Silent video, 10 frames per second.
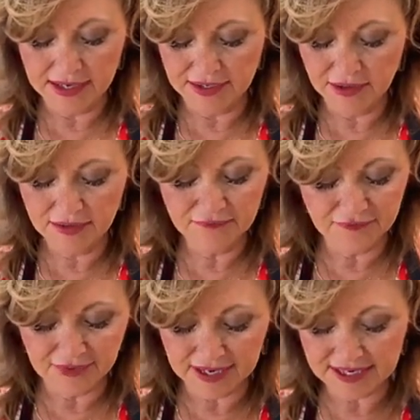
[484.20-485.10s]
And you
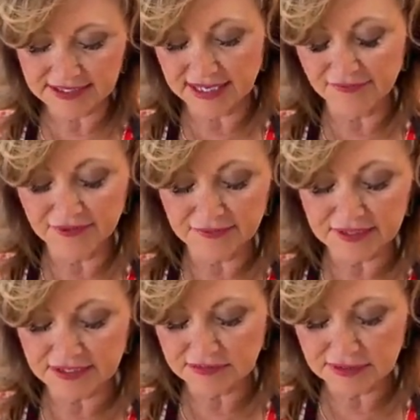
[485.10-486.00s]
can, like I said,
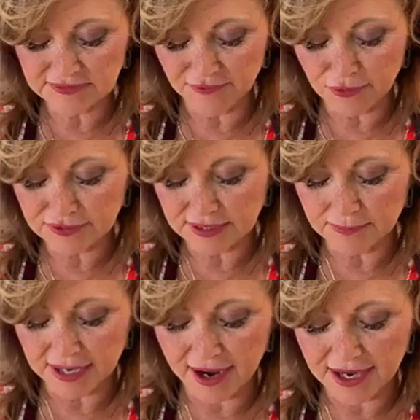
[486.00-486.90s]
this was
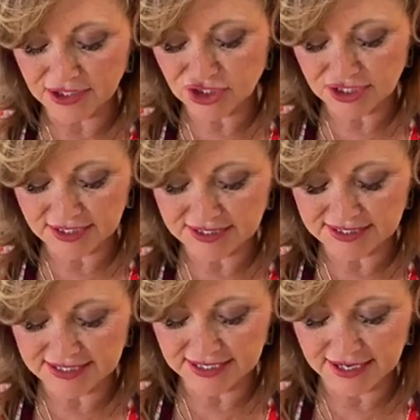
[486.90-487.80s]
frozen, but I
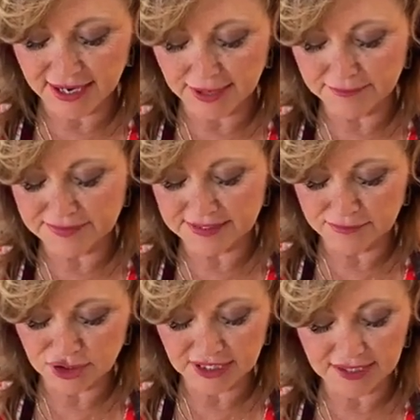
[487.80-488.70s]
just did up
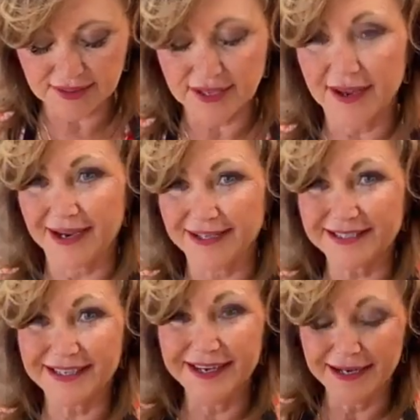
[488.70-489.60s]
some chicken
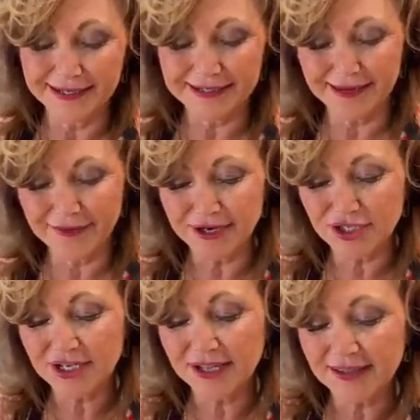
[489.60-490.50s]
thighs. So I've
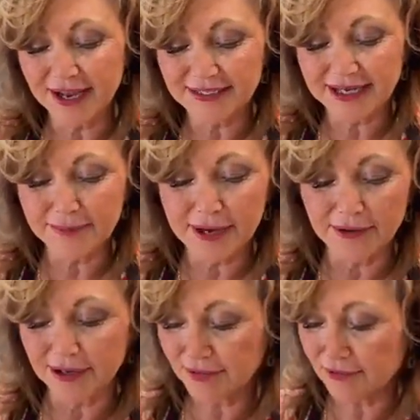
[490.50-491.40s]
got chicken thighs and I'm
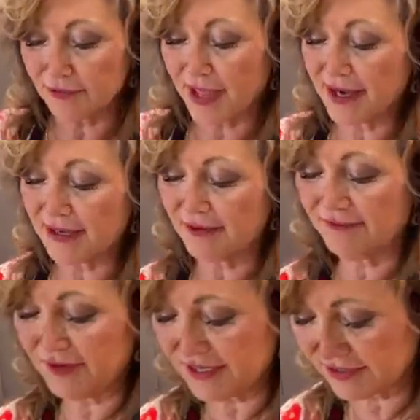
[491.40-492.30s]
now gonna throw that in
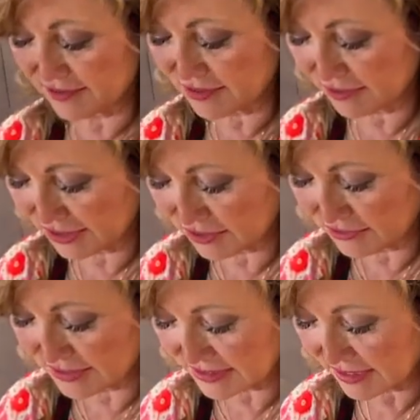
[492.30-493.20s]
the freezer. So they
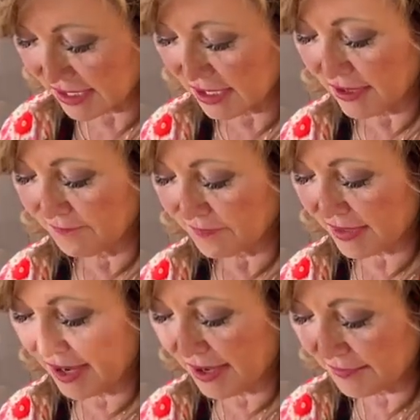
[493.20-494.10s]
do
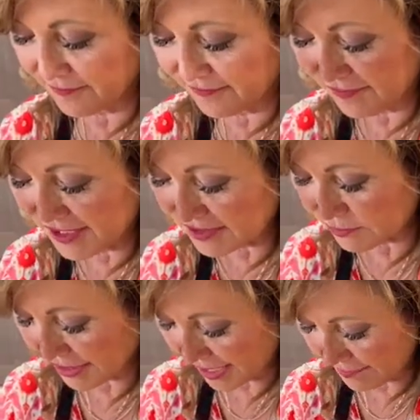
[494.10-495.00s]

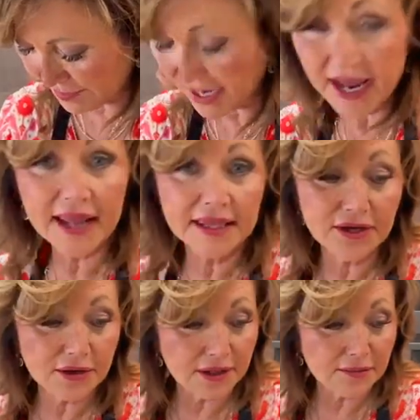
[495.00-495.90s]
freeze right up, and
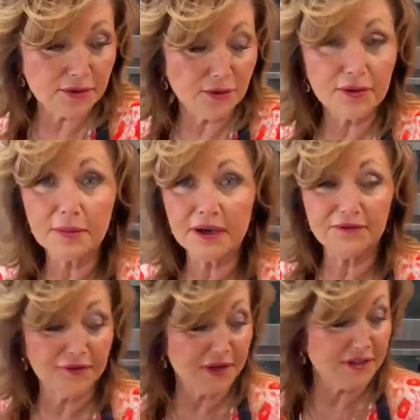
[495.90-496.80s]
then you can throw them in
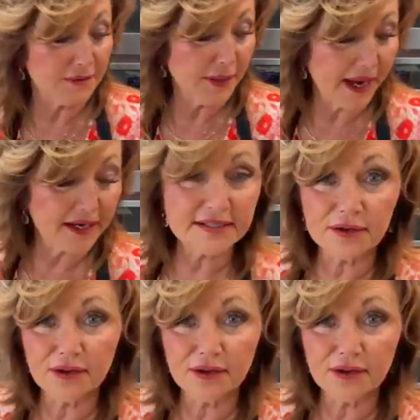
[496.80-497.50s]
a freezer bag.